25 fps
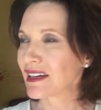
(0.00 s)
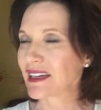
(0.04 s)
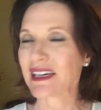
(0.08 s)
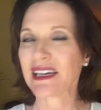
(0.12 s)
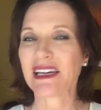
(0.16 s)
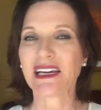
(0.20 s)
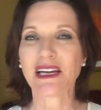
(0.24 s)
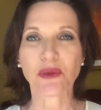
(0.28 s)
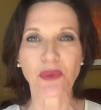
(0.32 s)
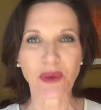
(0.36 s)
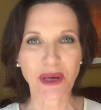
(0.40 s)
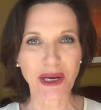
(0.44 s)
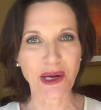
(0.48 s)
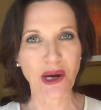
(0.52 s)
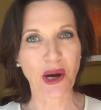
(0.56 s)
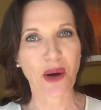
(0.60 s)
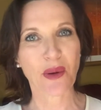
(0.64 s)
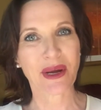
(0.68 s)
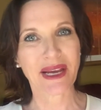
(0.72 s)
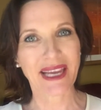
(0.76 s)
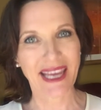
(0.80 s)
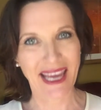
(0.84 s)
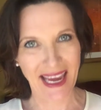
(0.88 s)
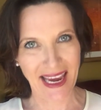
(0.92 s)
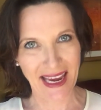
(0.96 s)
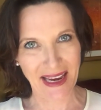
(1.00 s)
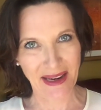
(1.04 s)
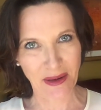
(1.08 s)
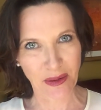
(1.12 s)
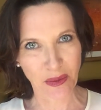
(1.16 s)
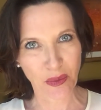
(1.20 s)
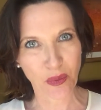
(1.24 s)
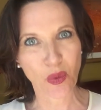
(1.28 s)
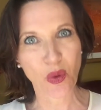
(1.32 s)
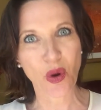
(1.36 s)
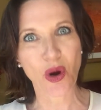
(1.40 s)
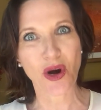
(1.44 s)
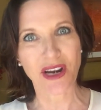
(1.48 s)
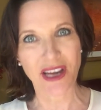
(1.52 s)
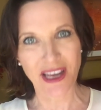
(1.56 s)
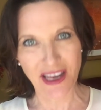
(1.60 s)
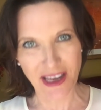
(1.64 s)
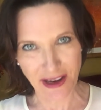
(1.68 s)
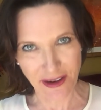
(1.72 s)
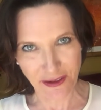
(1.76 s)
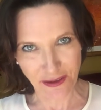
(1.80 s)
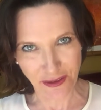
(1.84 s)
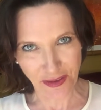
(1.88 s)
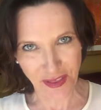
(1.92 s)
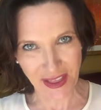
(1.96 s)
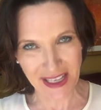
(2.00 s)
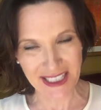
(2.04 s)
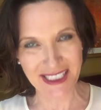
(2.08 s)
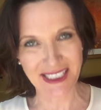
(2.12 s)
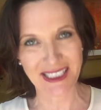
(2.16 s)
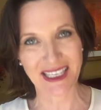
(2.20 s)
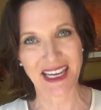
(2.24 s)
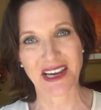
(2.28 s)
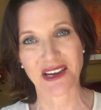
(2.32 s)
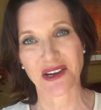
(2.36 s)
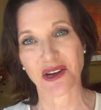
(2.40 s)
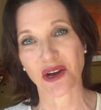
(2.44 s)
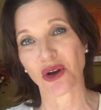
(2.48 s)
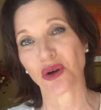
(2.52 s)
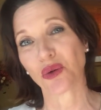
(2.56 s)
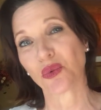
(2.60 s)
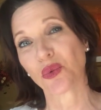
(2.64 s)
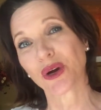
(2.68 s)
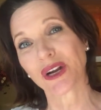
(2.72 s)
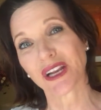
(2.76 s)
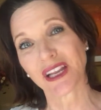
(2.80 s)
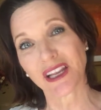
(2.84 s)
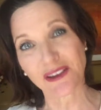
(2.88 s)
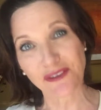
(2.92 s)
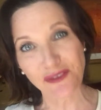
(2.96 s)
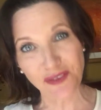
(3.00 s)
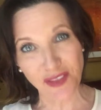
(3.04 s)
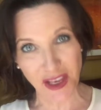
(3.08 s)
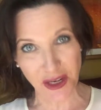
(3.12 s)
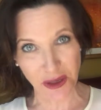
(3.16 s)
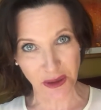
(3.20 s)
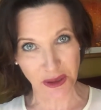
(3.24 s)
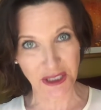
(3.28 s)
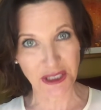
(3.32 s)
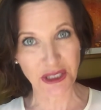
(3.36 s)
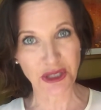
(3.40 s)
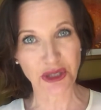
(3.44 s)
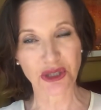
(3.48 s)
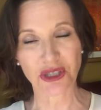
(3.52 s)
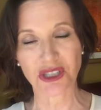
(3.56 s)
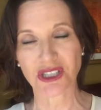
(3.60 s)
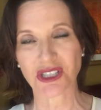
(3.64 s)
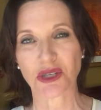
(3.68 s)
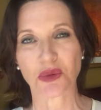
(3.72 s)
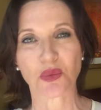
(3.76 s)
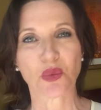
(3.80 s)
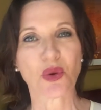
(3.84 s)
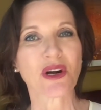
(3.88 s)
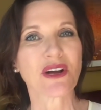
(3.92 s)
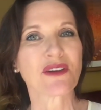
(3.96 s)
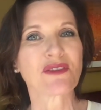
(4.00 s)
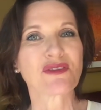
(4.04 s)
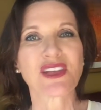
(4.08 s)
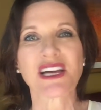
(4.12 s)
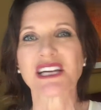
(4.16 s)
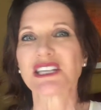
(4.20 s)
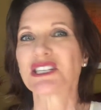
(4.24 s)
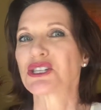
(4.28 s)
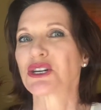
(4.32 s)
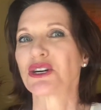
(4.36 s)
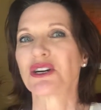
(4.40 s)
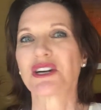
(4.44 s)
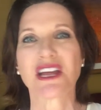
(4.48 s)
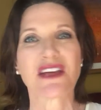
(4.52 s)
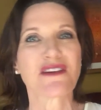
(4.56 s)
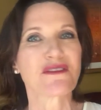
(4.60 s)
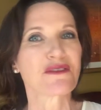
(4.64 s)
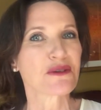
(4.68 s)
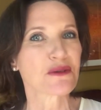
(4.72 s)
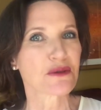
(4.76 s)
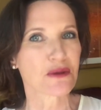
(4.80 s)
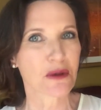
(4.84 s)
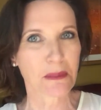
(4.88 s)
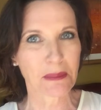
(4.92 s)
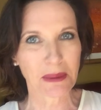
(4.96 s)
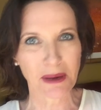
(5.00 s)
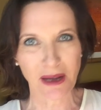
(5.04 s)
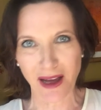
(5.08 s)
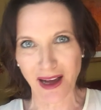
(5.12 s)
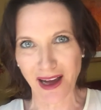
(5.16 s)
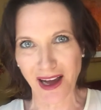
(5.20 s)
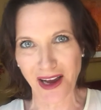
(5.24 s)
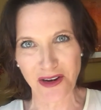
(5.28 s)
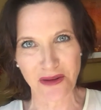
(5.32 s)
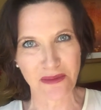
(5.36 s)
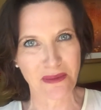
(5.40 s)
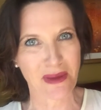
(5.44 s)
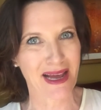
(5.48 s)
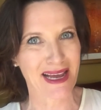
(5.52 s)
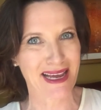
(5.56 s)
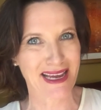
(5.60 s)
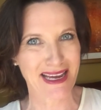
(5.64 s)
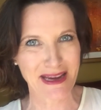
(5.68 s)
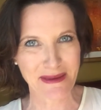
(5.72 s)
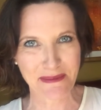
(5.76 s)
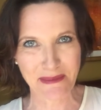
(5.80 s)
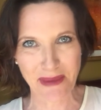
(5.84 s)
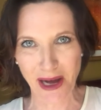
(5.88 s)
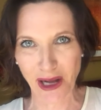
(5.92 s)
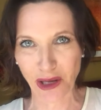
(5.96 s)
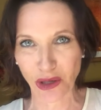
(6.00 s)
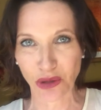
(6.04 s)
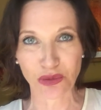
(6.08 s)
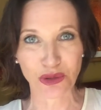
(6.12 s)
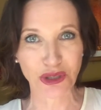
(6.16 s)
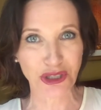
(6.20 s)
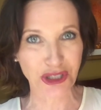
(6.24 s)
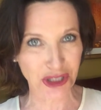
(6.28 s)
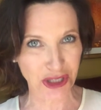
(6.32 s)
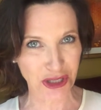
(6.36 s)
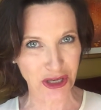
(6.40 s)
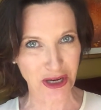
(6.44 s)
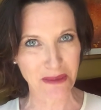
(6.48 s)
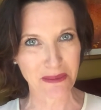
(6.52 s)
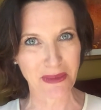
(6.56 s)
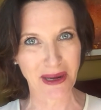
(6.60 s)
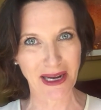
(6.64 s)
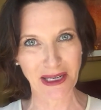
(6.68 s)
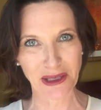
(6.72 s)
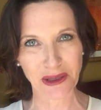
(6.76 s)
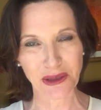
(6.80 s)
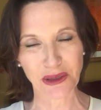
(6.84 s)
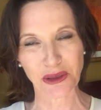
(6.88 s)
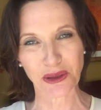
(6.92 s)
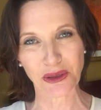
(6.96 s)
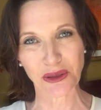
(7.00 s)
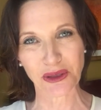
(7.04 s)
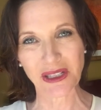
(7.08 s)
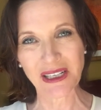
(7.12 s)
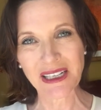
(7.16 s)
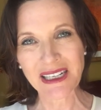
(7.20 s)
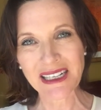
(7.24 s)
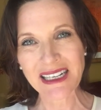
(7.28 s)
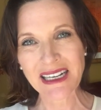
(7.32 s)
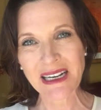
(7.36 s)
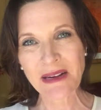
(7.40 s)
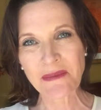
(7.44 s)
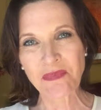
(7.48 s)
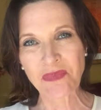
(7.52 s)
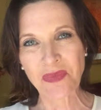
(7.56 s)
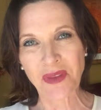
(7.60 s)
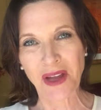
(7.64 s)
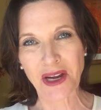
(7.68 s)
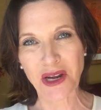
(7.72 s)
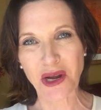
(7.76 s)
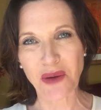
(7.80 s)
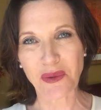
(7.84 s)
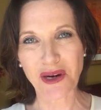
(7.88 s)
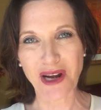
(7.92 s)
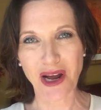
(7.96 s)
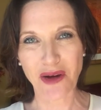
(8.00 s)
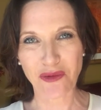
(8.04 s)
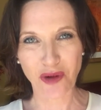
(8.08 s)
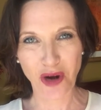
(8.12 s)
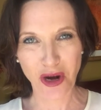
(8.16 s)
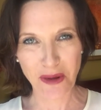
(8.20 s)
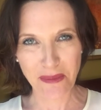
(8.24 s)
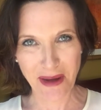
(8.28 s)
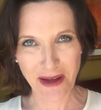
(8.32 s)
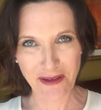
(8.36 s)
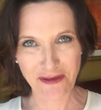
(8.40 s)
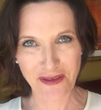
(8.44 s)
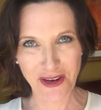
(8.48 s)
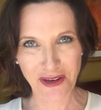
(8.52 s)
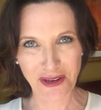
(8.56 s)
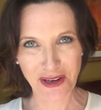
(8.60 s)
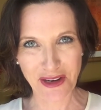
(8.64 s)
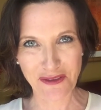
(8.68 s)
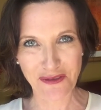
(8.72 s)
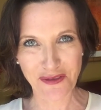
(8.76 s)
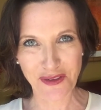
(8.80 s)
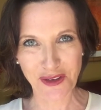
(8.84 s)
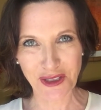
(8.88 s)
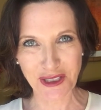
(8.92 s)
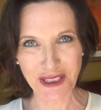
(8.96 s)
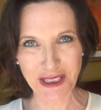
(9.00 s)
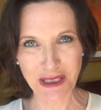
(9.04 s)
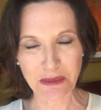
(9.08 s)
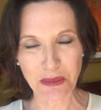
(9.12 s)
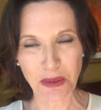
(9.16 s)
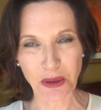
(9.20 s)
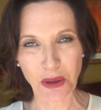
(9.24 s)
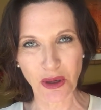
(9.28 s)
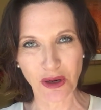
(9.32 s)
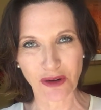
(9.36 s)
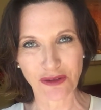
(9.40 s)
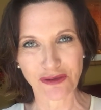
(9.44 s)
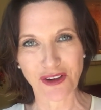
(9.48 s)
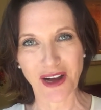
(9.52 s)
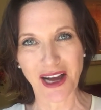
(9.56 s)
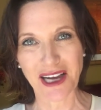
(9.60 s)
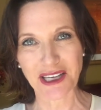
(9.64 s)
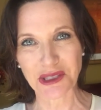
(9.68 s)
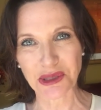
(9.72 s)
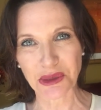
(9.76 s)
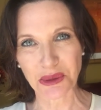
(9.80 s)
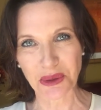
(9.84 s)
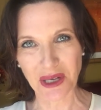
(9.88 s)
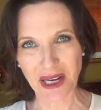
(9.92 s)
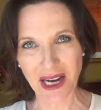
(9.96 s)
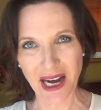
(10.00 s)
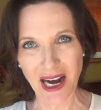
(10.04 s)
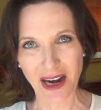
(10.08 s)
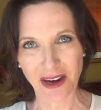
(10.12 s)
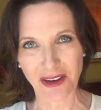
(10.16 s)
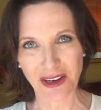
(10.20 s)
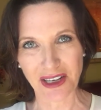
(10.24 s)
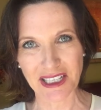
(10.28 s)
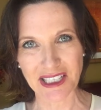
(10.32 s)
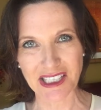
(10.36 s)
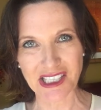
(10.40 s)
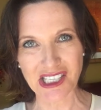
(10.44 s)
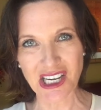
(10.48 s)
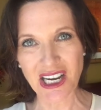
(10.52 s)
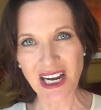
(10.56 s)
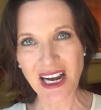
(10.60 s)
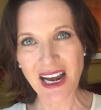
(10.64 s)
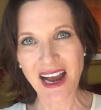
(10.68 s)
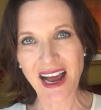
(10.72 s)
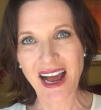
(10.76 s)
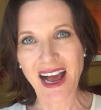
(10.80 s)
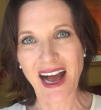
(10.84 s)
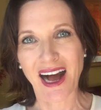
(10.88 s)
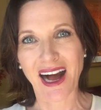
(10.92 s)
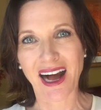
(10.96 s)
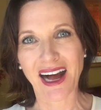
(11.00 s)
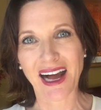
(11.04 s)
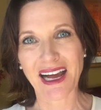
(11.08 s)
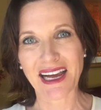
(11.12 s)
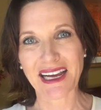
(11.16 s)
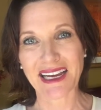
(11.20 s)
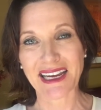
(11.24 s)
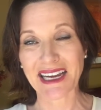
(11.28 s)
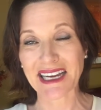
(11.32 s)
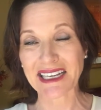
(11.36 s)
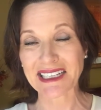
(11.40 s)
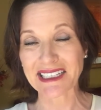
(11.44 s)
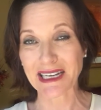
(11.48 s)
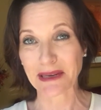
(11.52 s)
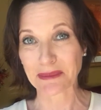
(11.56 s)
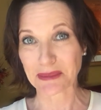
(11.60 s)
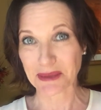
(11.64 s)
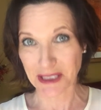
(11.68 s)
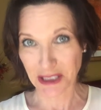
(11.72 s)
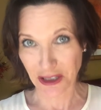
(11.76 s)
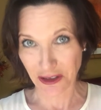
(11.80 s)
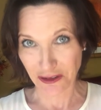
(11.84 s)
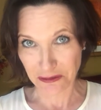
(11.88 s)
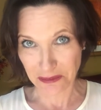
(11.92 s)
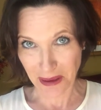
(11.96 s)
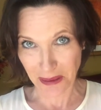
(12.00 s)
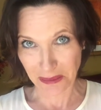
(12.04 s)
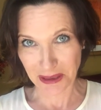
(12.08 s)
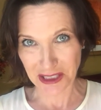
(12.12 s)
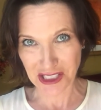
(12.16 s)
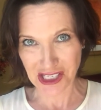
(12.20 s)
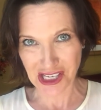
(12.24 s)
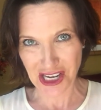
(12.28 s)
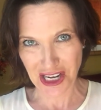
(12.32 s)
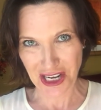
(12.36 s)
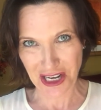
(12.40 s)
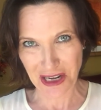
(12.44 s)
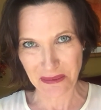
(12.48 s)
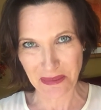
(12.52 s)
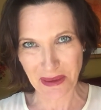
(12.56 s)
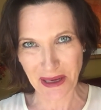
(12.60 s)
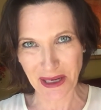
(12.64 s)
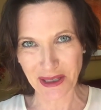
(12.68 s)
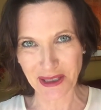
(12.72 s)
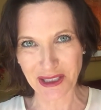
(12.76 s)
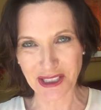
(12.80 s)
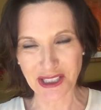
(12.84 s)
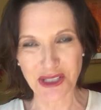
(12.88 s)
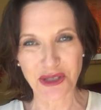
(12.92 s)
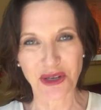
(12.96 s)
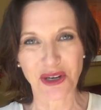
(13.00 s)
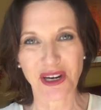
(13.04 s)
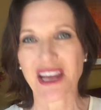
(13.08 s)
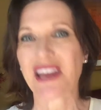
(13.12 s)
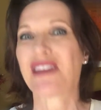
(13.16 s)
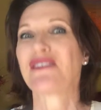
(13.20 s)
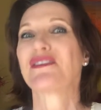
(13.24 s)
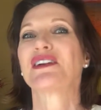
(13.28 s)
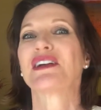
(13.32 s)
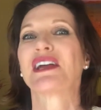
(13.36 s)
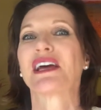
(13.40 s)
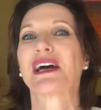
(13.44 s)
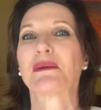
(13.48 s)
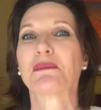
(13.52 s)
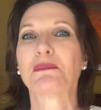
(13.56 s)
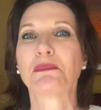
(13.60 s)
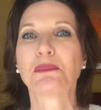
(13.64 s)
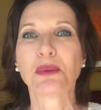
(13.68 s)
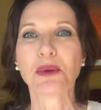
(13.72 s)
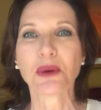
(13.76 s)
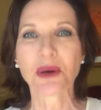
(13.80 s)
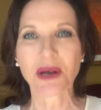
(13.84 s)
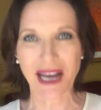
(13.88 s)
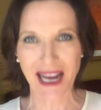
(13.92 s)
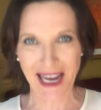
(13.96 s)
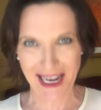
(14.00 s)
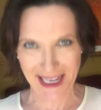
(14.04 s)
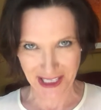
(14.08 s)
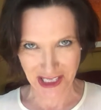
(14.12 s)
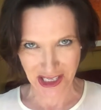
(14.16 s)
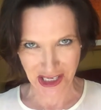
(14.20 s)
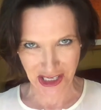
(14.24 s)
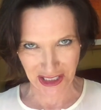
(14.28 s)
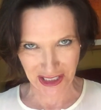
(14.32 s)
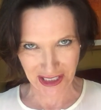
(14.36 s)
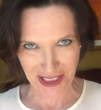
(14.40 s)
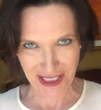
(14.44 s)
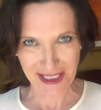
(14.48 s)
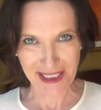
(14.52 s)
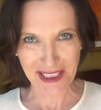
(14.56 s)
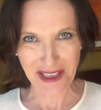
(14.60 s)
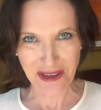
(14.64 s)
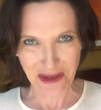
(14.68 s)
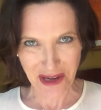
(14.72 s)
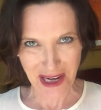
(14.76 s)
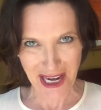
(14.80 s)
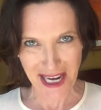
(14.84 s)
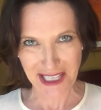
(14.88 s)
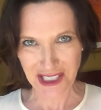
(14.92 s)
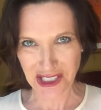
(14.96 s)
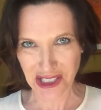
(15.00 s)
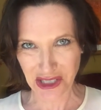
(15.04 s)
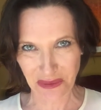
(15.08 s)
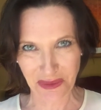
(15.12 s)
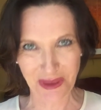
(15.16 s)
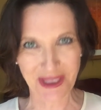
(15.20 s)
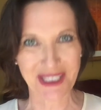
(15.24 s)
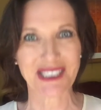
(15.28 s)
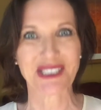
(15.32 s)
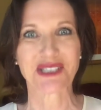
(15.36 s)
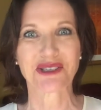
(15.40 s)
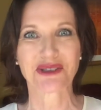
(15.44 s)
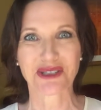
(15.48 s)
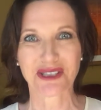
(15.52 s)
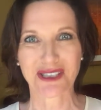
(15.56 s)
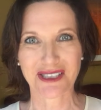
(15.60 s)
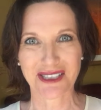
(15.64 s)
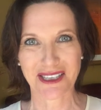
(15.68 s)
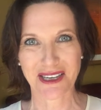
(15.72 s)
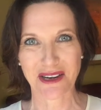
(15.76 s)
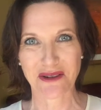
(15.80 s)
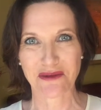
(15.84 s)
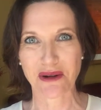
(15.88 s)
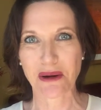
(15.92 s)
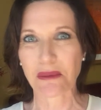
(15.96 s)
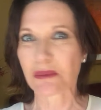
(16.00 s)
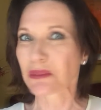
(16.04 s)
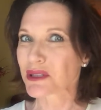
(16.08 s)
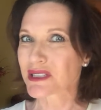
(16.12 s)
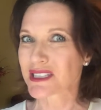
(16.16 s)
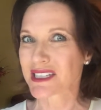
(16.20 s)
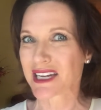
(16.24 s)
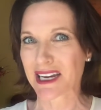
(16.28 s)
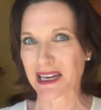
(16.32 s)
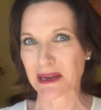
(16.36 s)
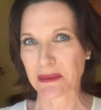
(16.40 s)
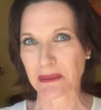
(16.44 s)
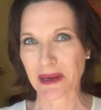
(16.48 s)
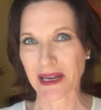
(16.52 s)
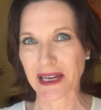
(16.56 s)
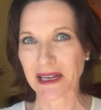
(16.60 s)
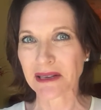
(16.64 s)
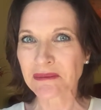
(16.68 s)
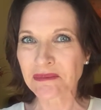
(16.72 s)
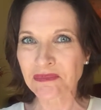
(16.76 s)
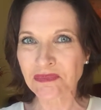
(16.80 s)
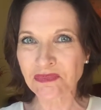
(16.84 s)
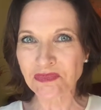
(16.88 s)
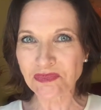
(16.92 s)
here we go again. What if they say no? What if they're not interested? What if they don't even reply to my email or return my call? I know when I wrote my very first book, Find Your Courage, I ended up self-publishing it because not even a book agent, a literary agent, was interested in representing me.